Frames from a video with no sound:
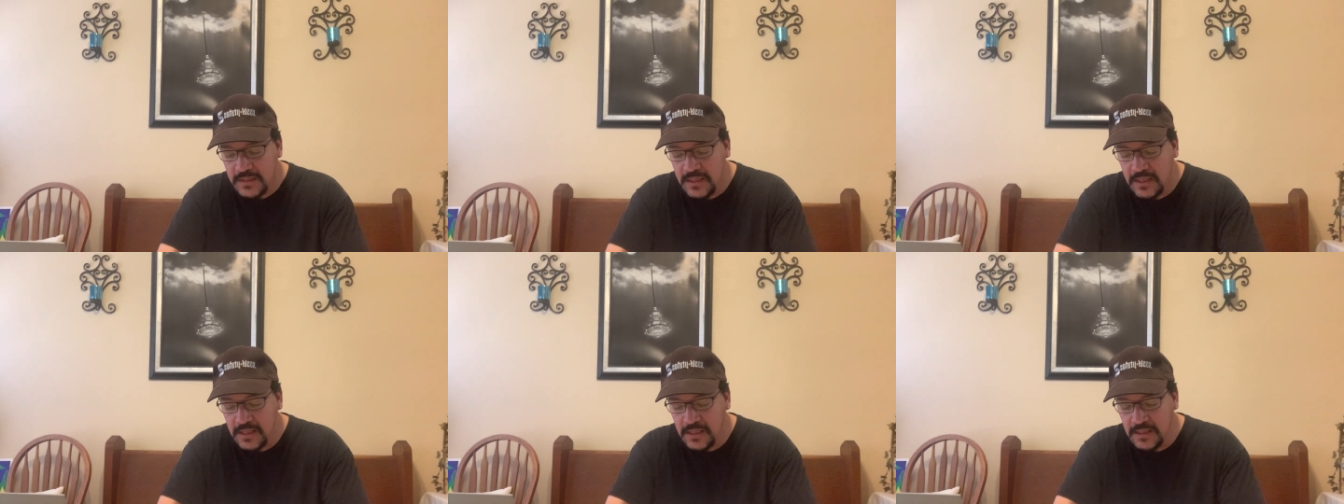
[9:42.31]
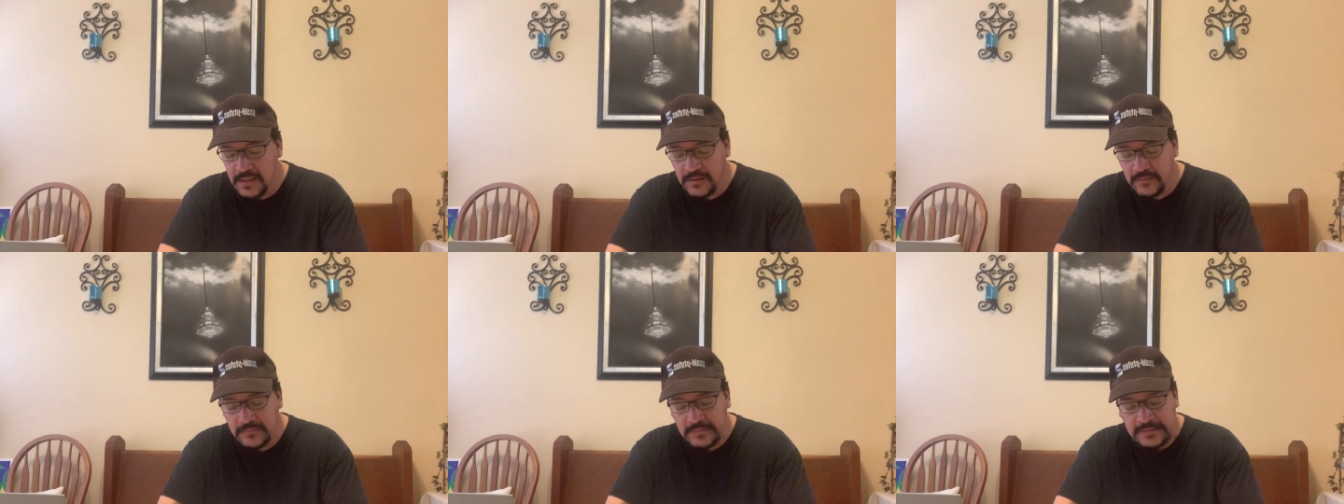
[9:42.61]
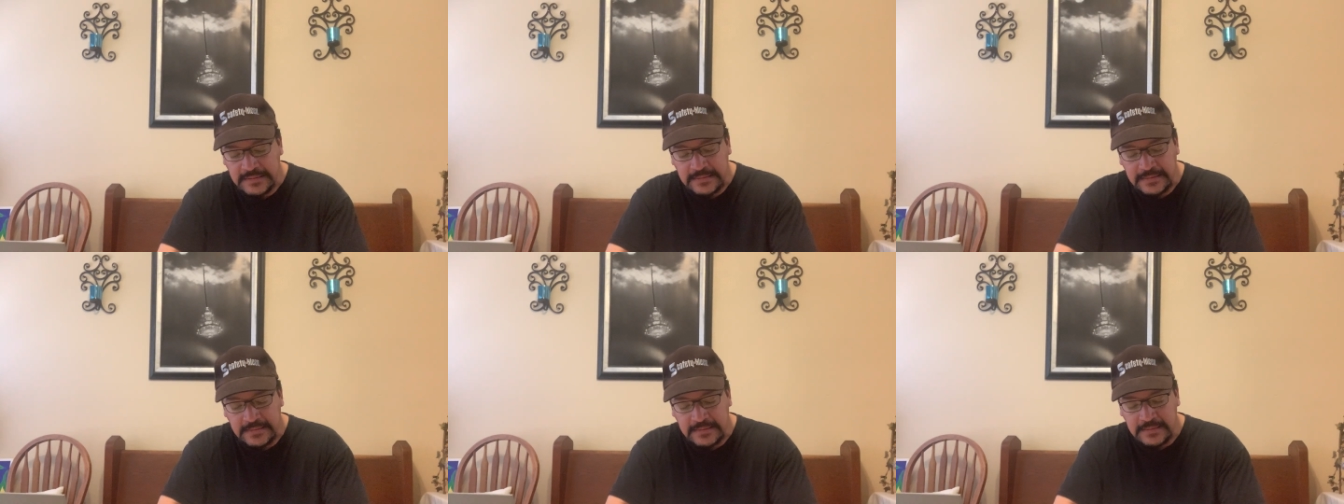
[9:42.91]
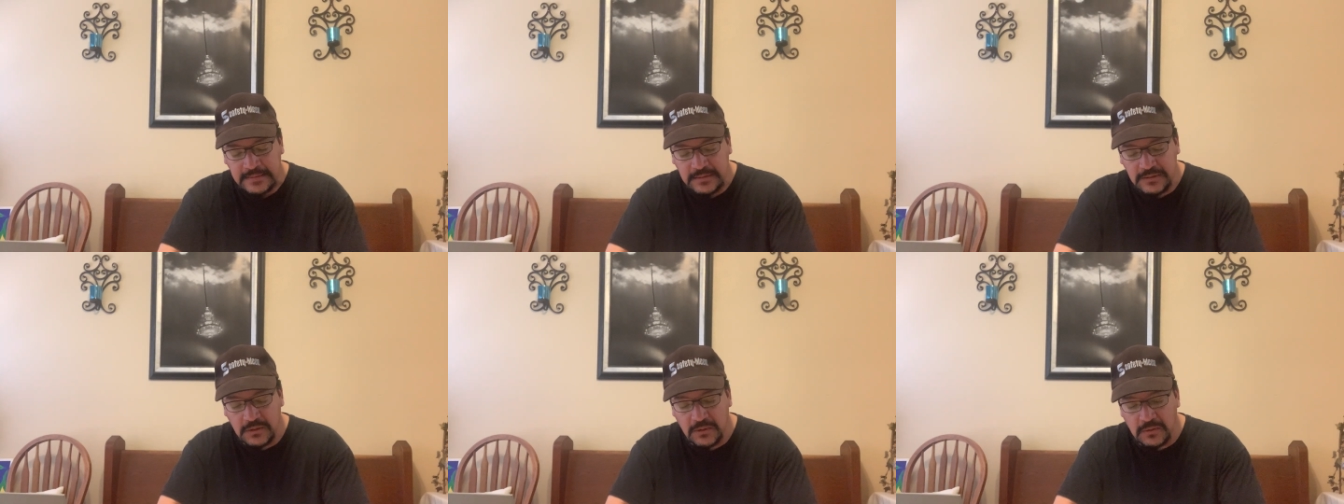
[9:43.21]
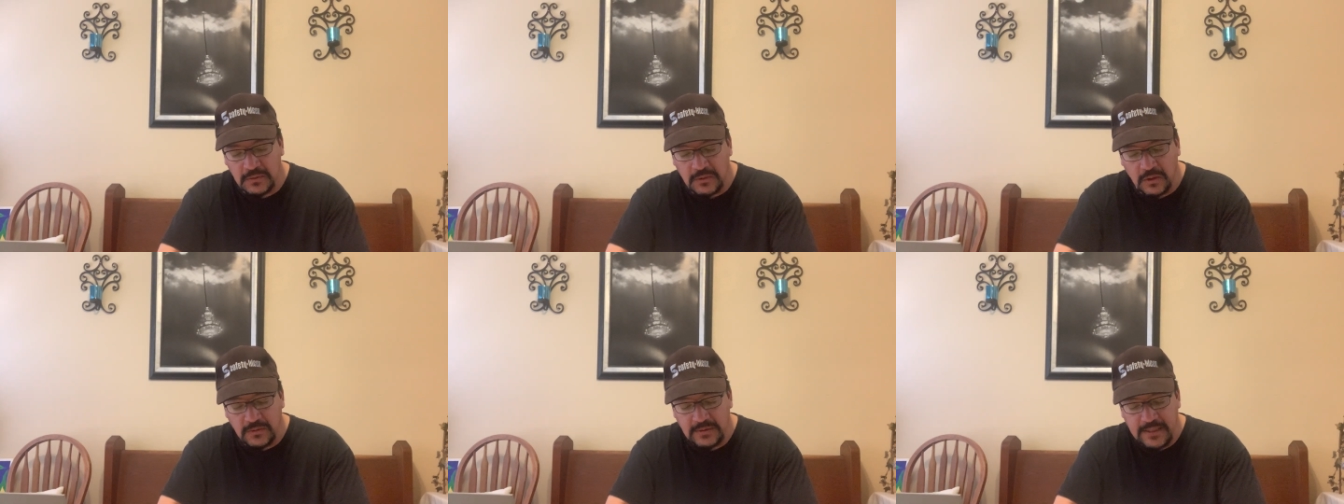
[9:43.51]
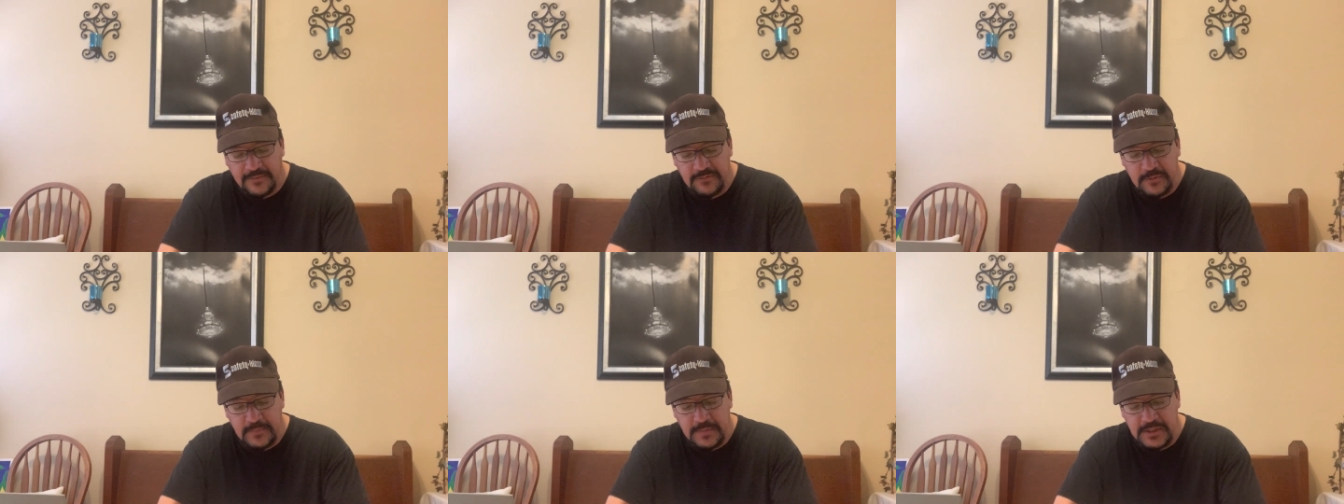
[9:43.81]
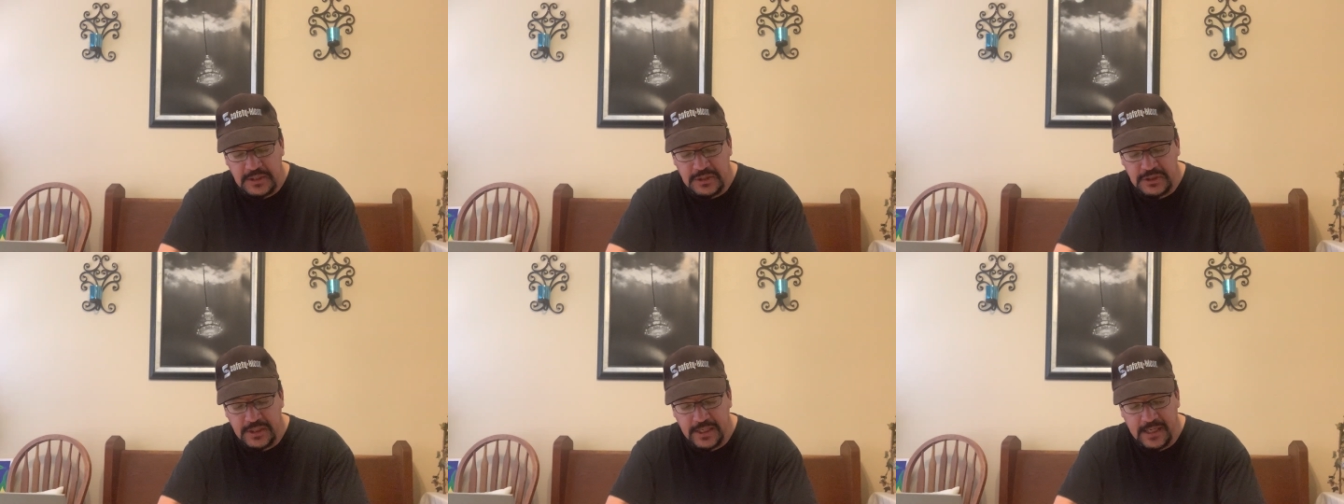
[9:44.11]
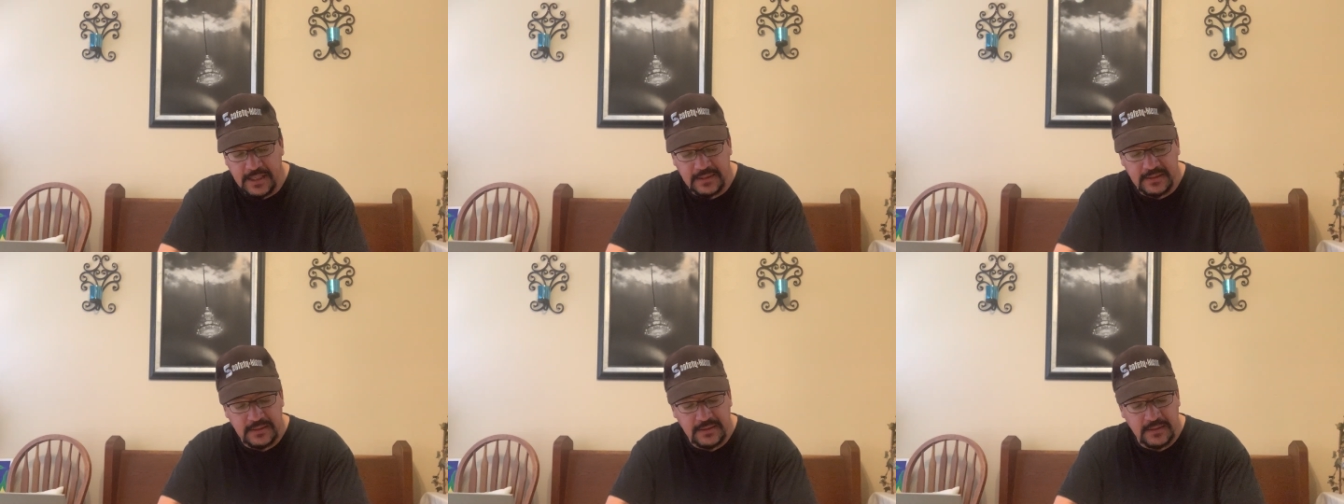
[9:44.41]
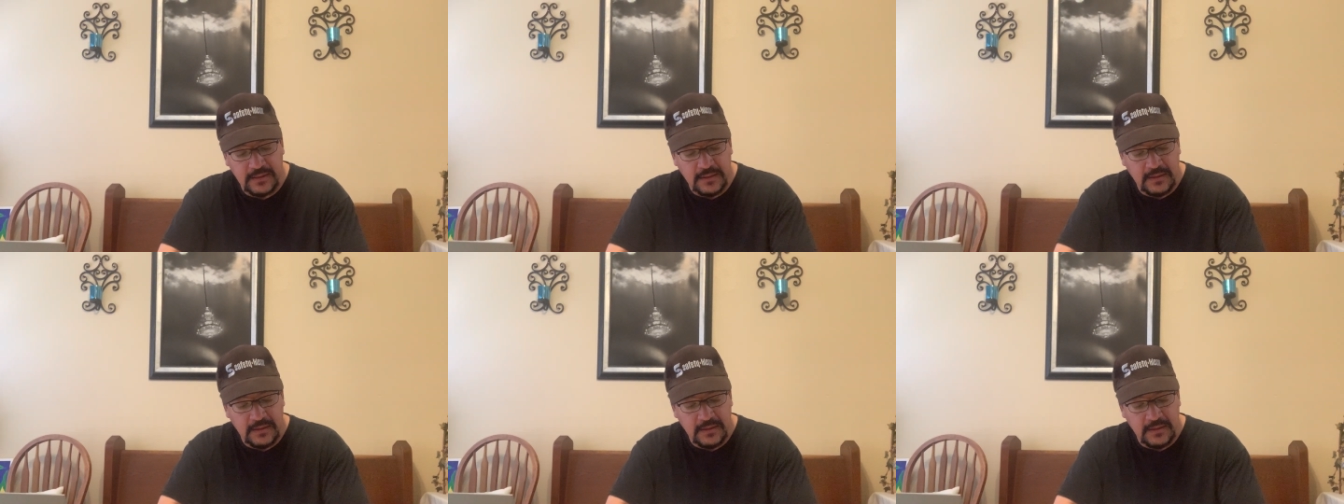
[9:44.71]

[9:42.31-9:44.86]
So those have to be checked